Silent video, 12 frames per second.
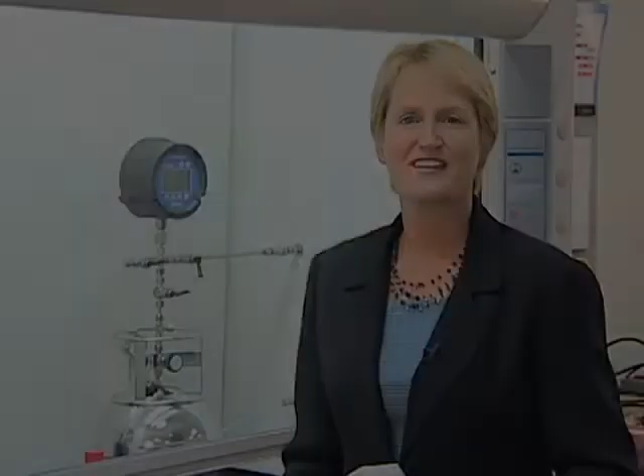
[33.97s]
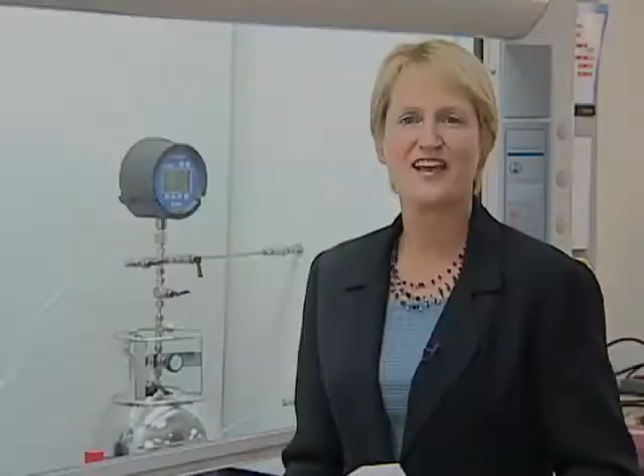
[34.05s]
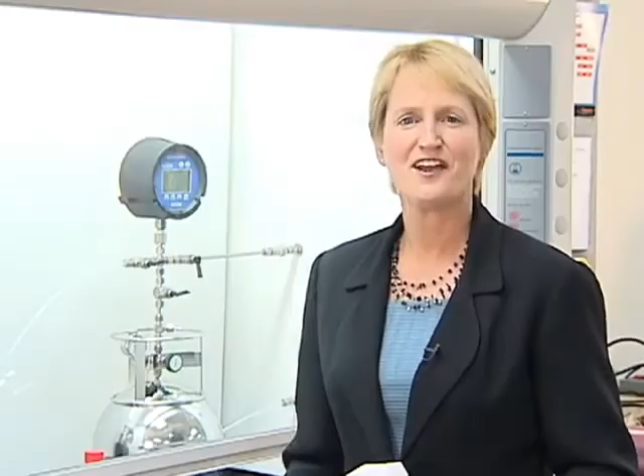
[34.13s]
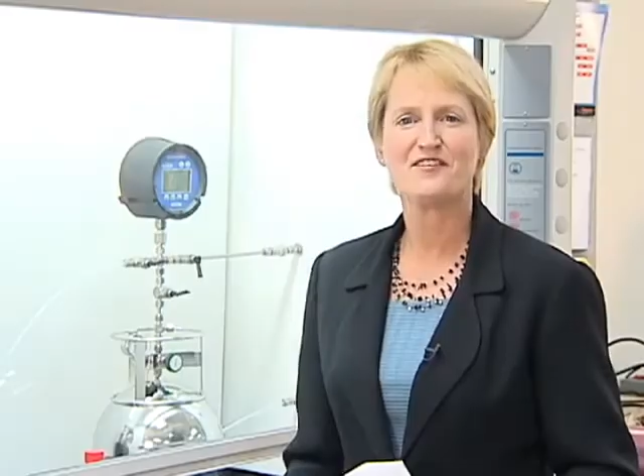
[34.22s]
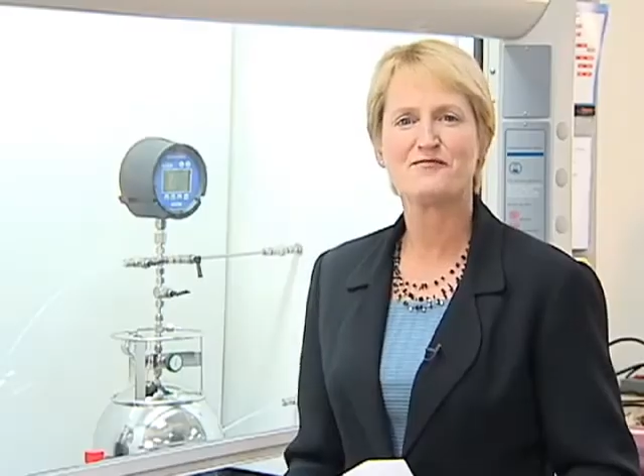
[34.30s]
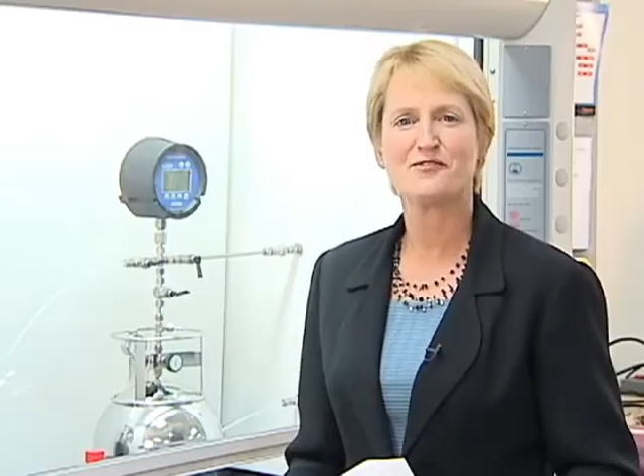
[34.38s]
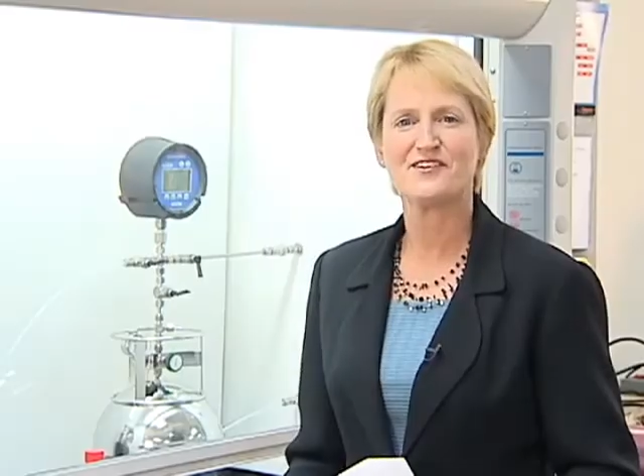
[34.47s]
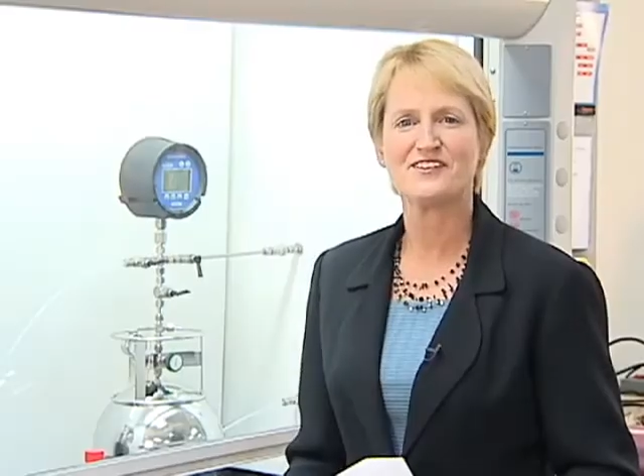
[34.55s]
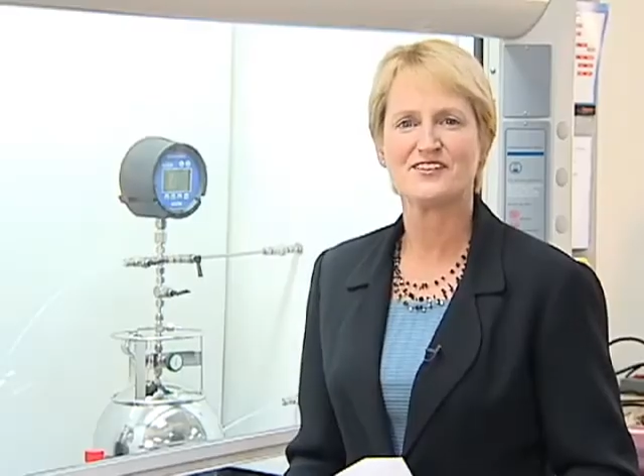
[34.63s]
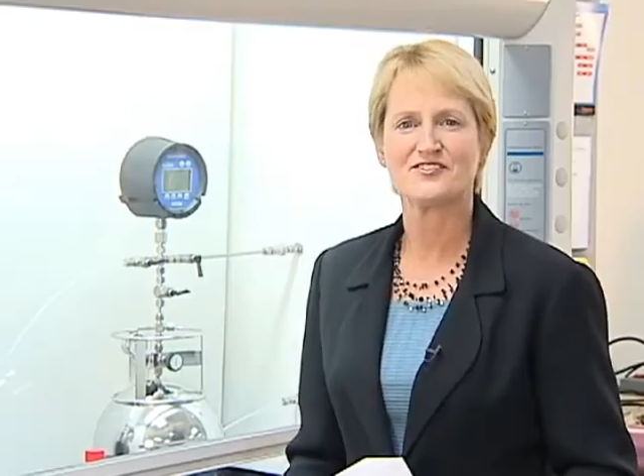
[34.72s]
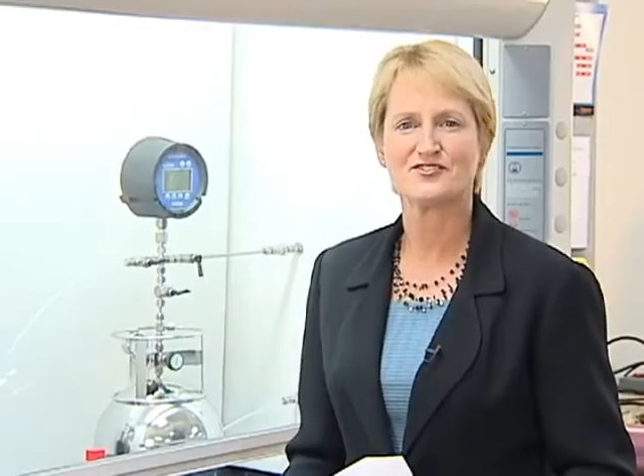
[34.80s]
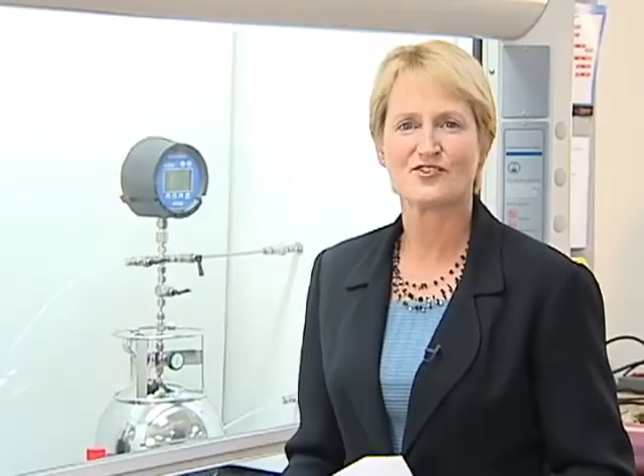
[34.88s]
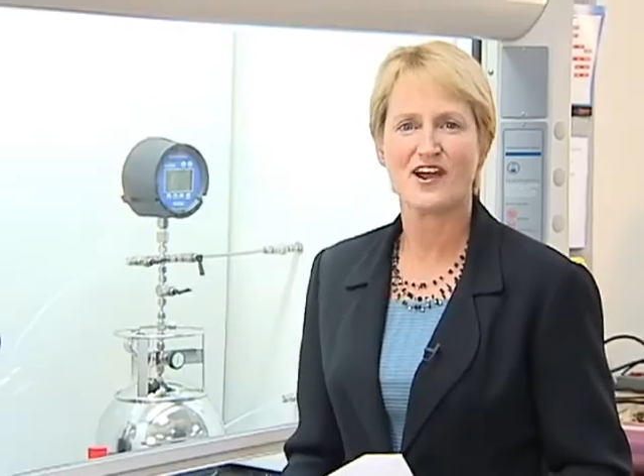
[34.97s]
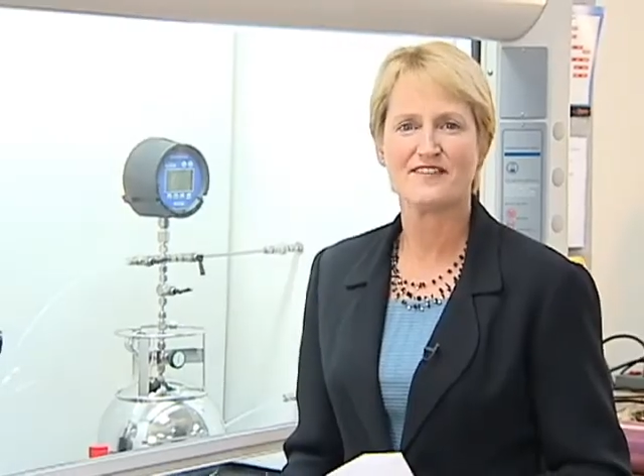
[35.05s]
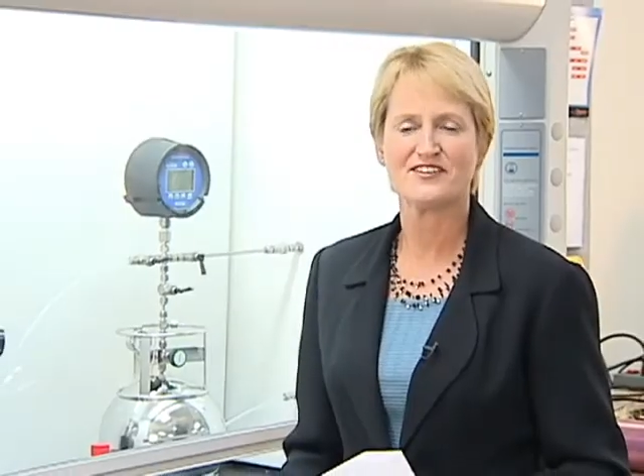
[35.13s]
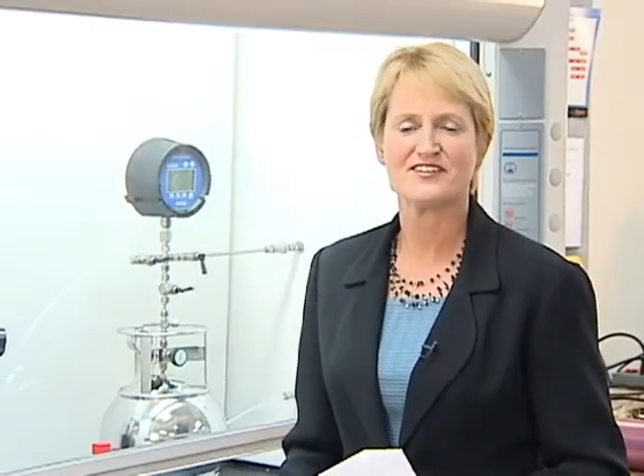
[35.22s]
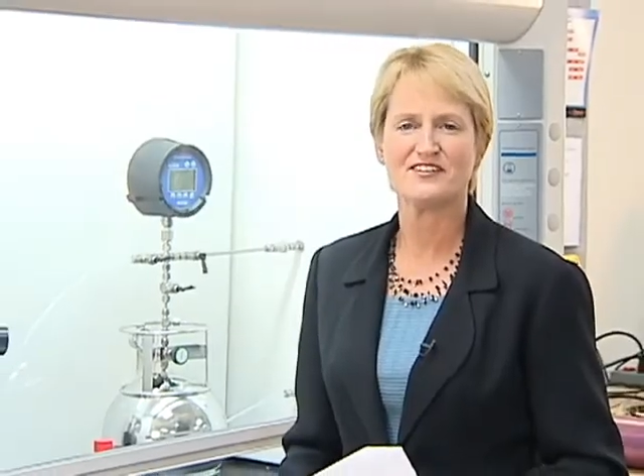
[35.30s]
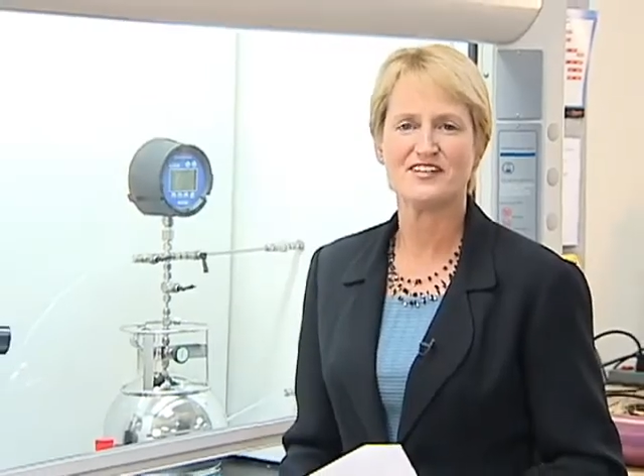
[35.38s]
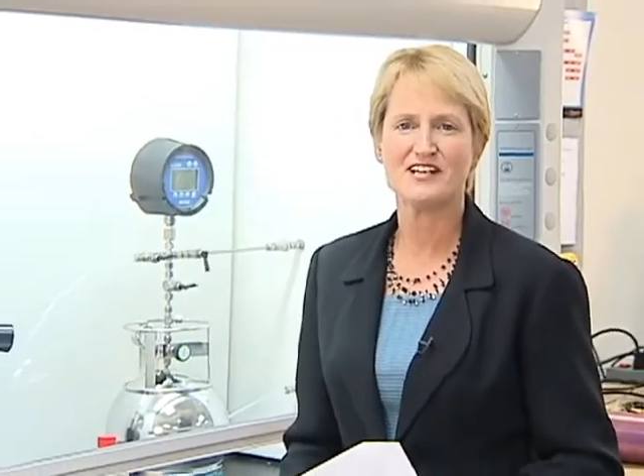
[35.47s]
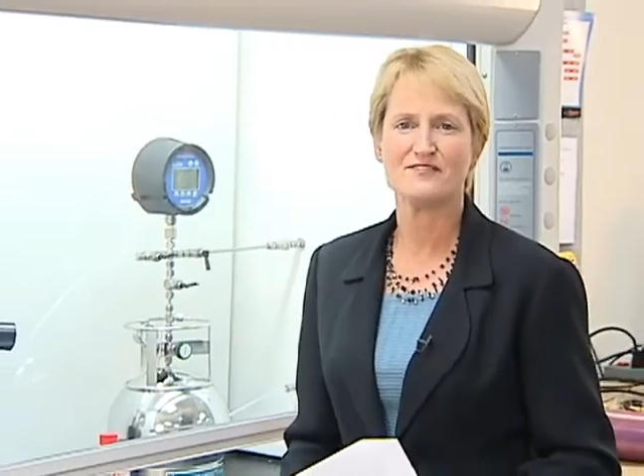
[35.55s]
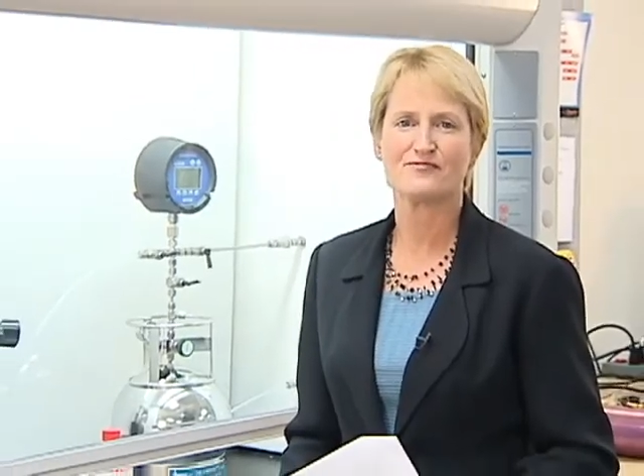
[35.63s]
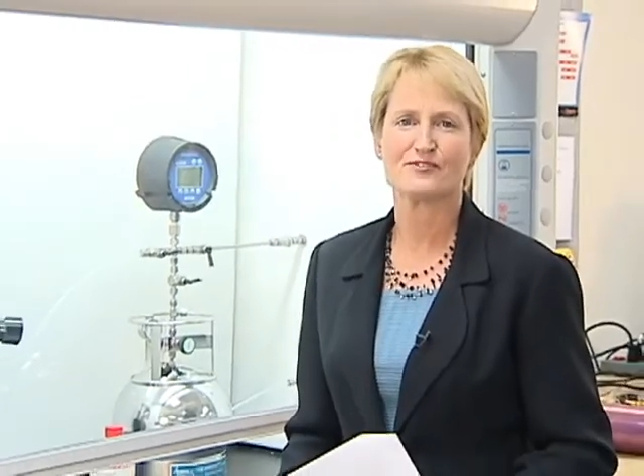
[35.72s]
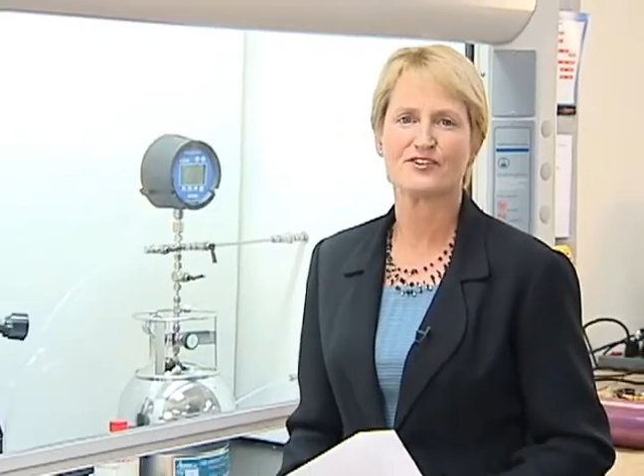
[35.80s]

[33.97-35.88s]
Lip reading: California is driving the need for